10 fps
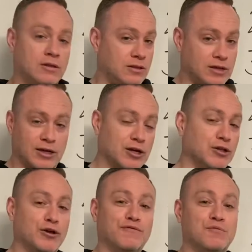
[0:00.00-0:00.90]
They're going to
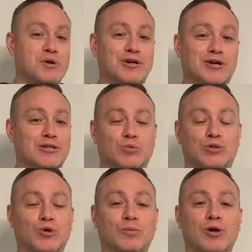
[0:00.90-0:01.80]
look familiar because we
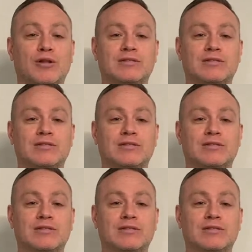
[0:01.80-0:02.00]
do them all